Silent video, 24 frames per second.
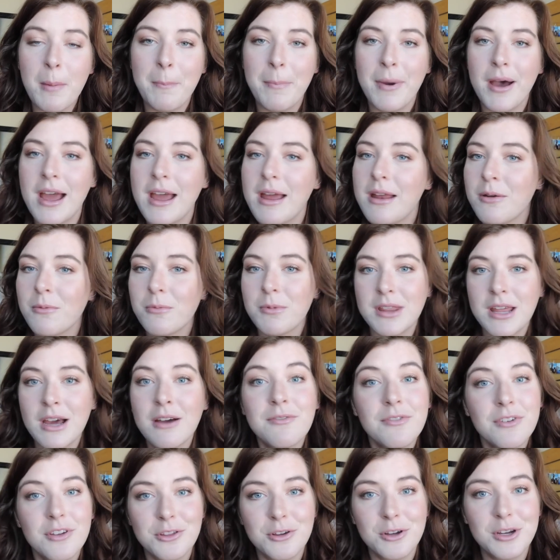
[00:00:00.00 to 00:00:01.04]
But
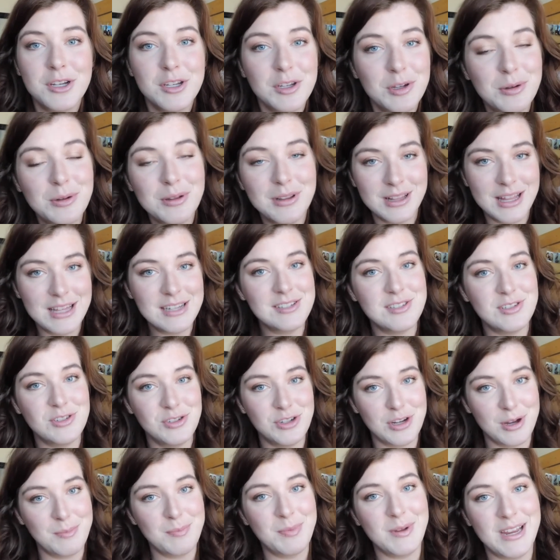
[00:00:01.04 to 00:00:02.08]
without further ado, let's
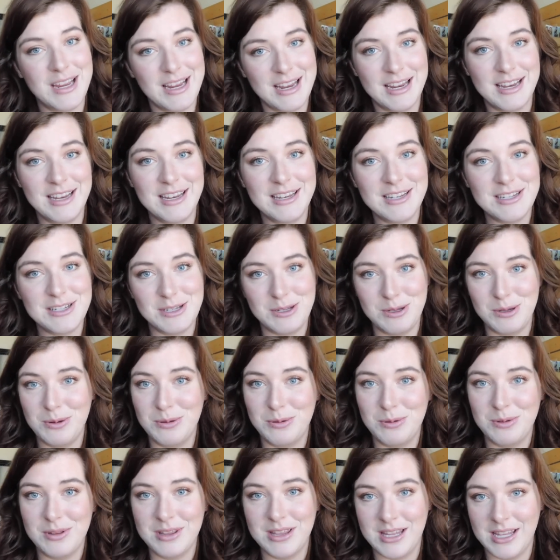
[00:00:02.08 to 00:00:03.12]
jump
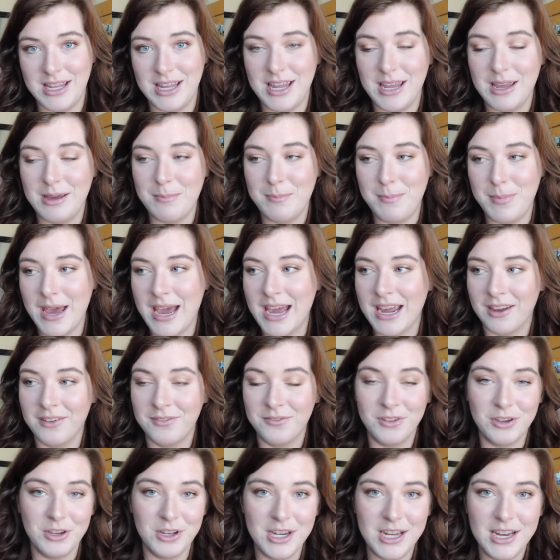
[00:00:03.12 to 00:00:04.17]
into the bag
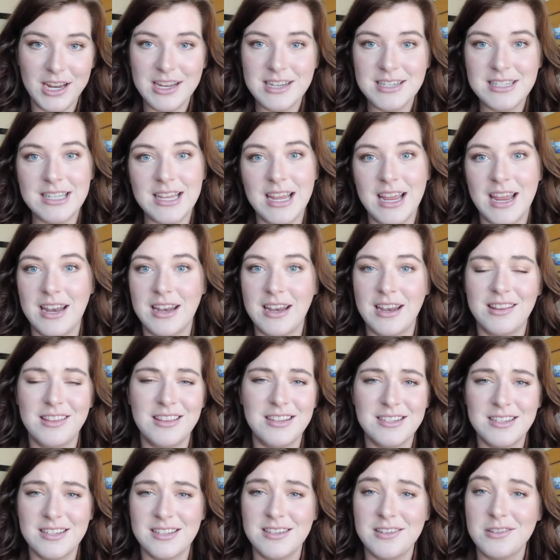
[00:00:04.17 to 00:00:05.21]
of goodies, and
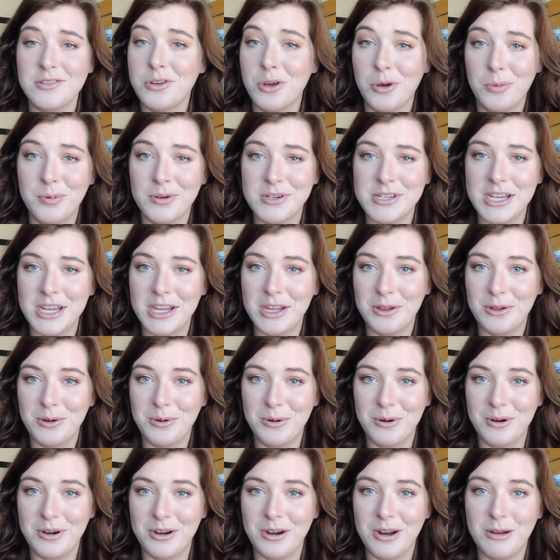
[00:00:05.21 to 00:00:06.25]
this is in no particular
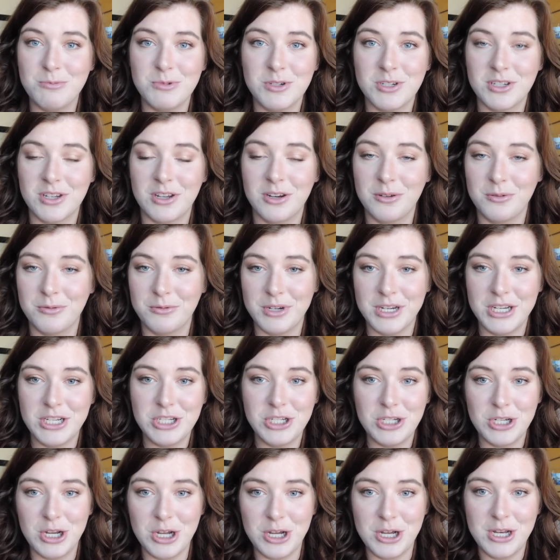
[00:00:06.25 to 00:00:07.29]
order. I'm just gonna
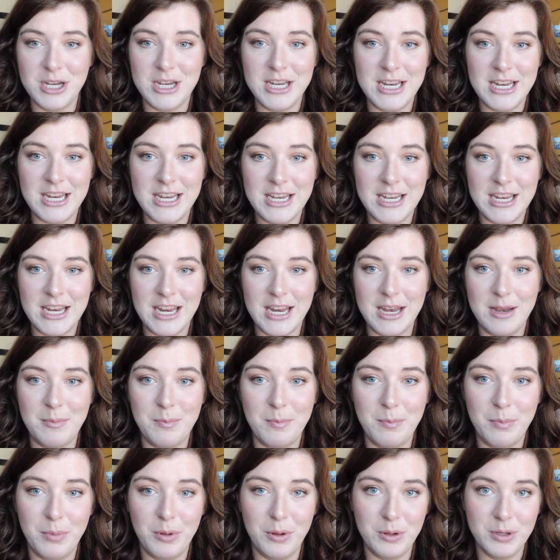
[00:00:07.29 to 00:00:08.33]
reach on in
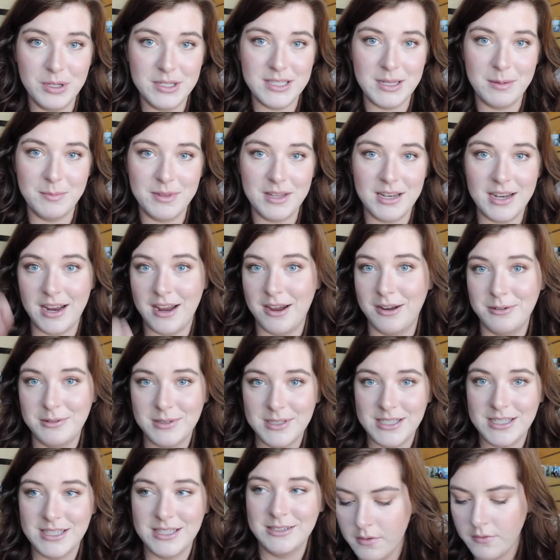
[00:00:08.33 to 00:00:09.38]
and pull something
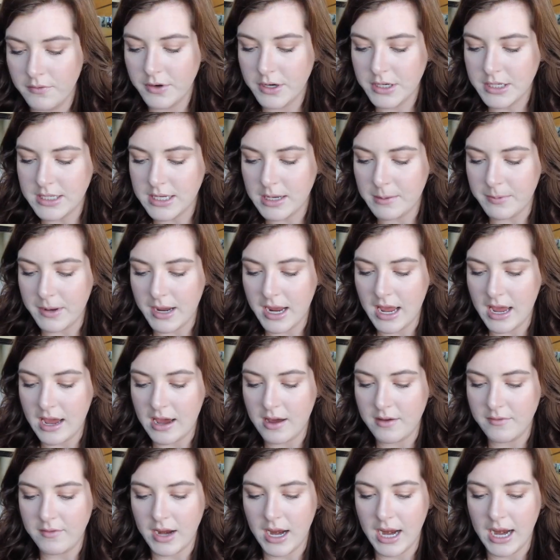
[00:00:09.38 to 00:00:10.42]
out. First up, I
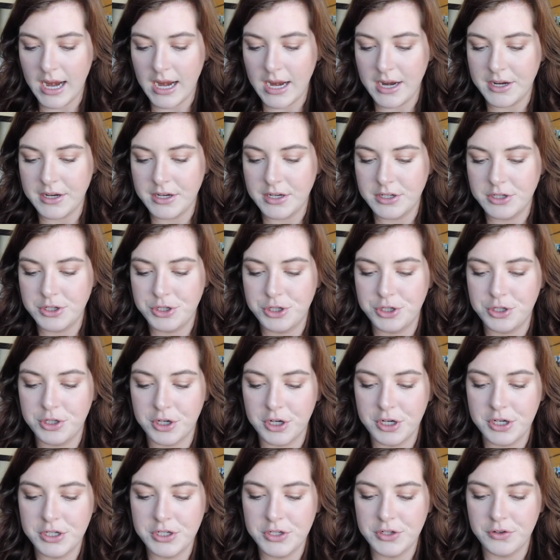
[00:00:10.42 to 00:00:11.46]
have a
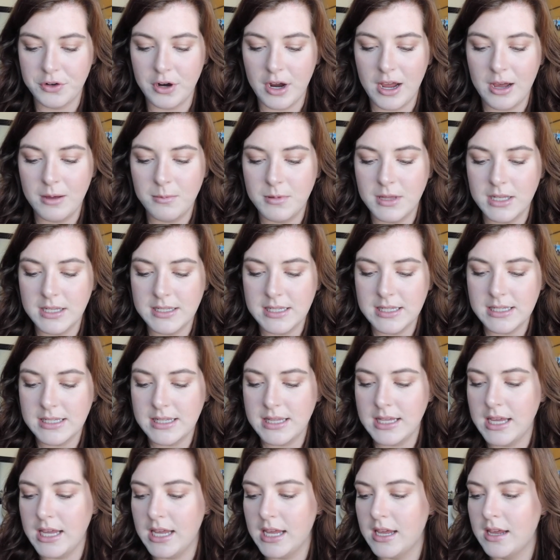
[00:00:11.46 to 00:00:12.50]
sugar scrub. This is
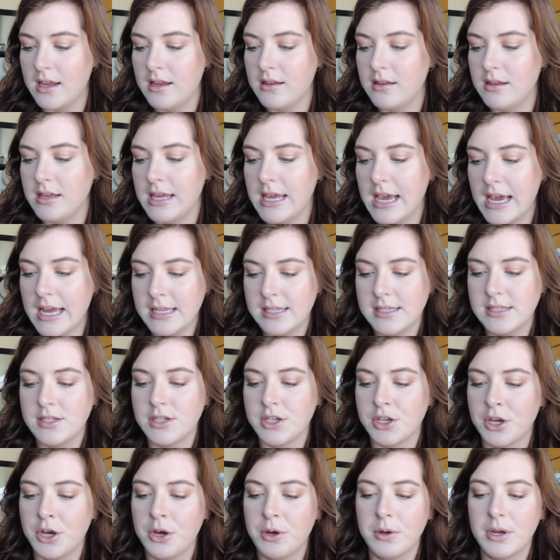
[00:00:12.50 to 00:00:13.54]
the Yes
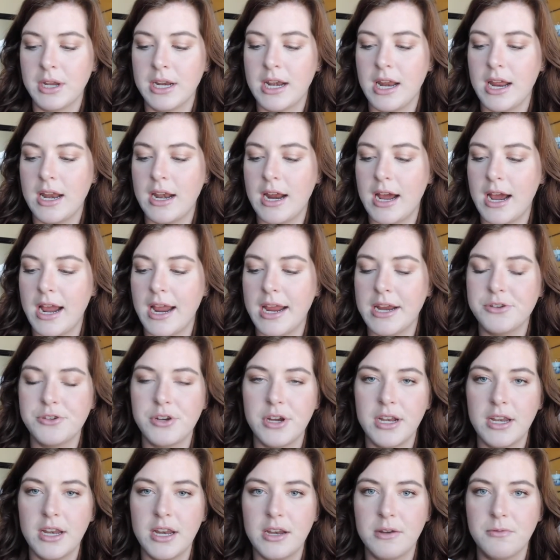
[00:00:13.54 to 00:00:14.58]
to Coconut
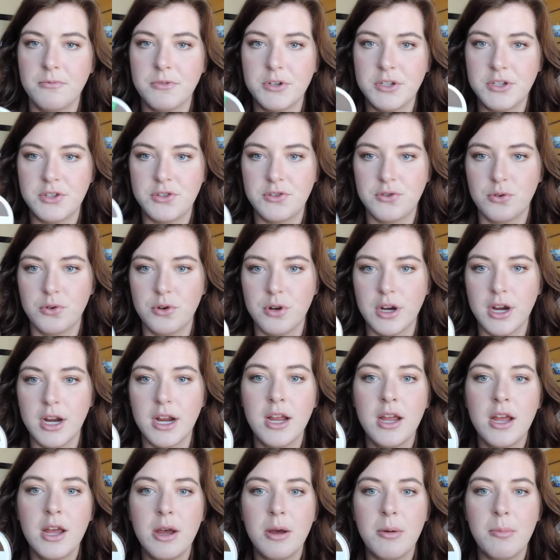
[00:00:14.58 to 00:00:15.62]
Hydrate and
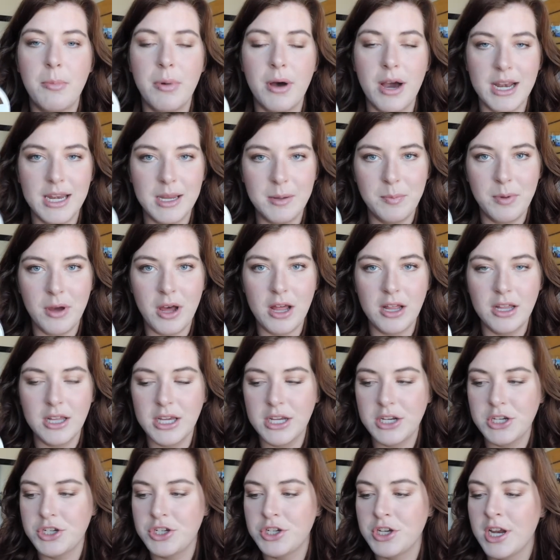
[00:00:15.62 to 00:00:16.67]
Restore Body
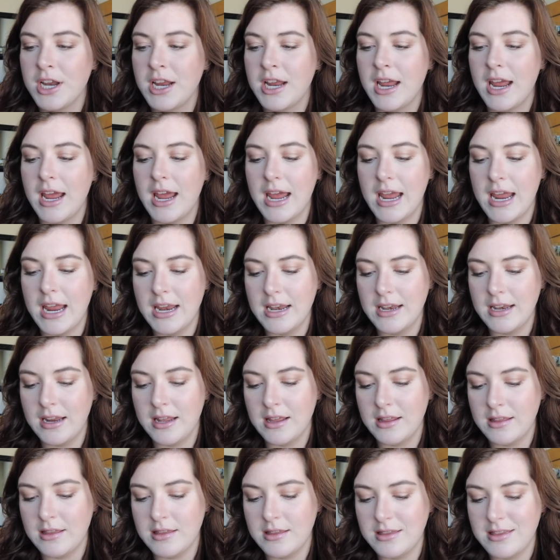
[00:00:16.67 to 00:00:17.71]
Polish, and
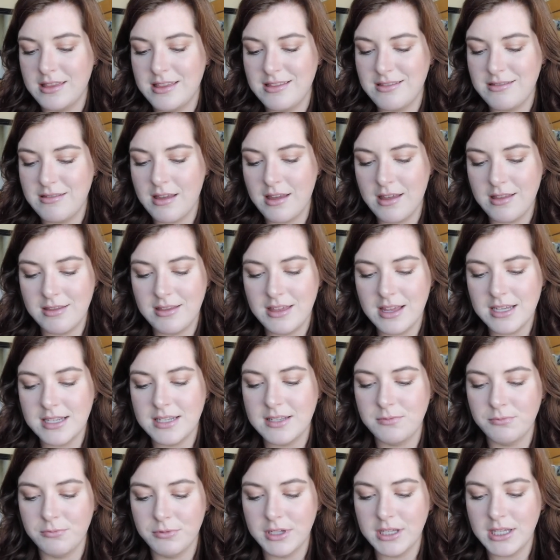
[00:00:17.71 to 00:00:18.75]

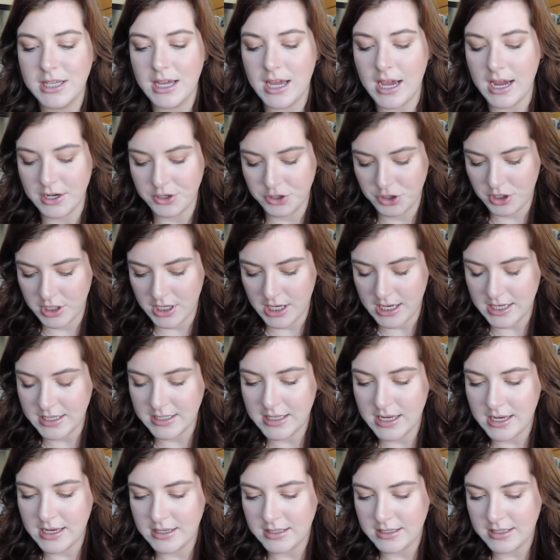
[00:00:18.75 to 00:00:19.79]
this really actually
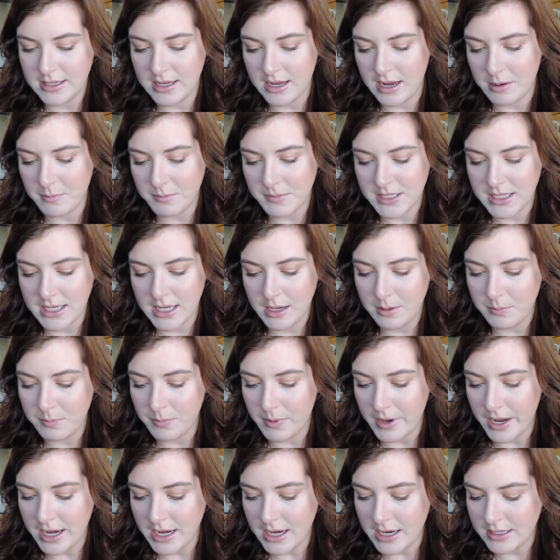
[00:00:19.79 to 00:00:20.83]
isn't empty,
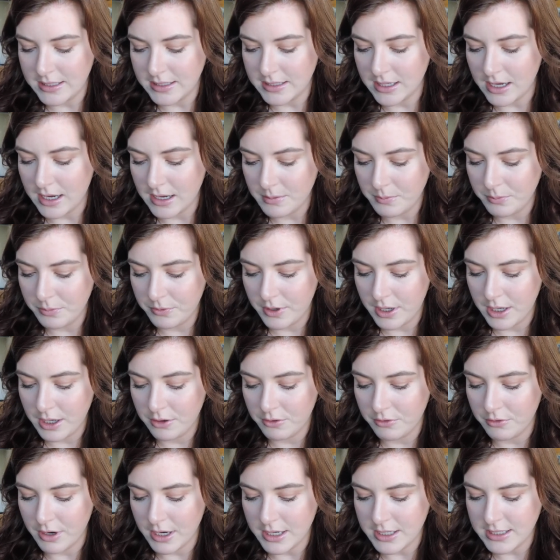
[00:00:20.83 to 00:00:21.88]
but it's gotten pretty
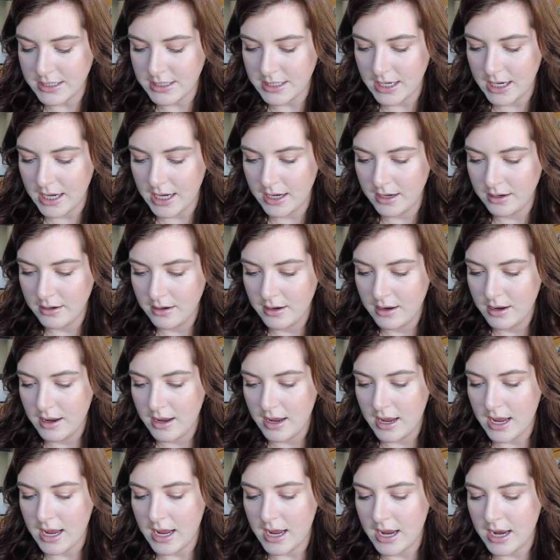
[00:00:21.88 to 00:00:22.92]
crusty
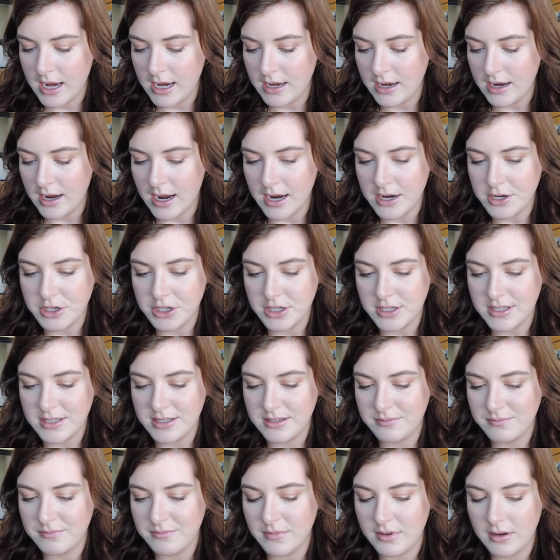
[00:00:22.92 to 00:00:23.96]
and I
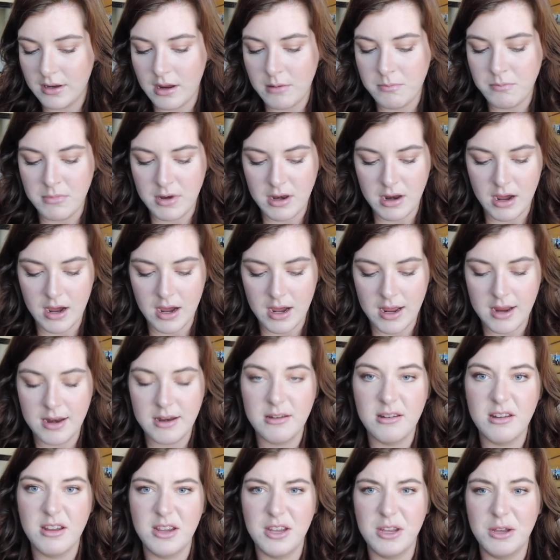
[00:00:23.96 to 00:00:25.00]
just am not
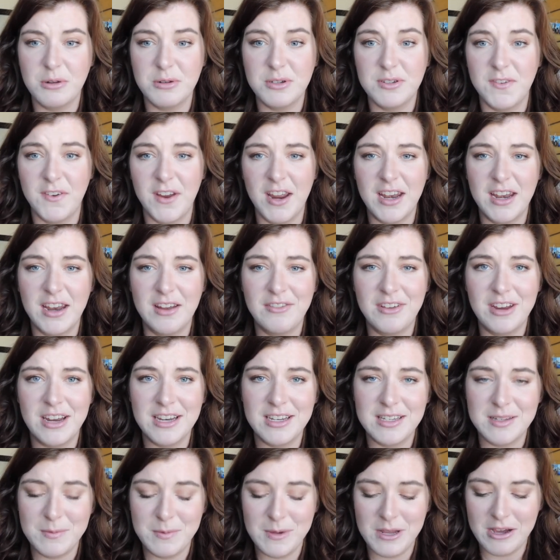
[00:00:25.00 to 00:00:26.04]
a huge fan of
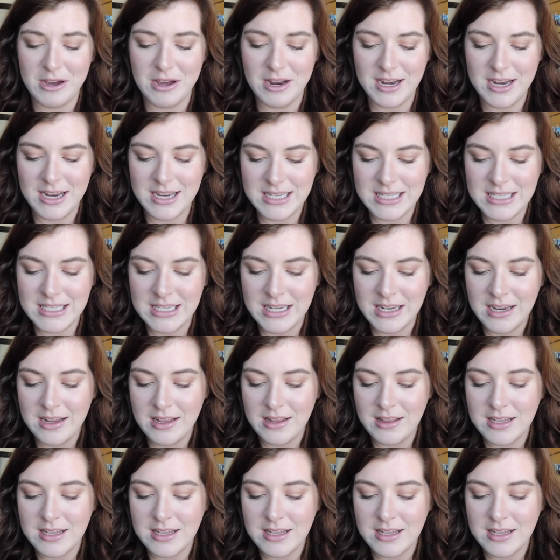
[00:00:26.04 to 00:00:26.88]
it, to be honest.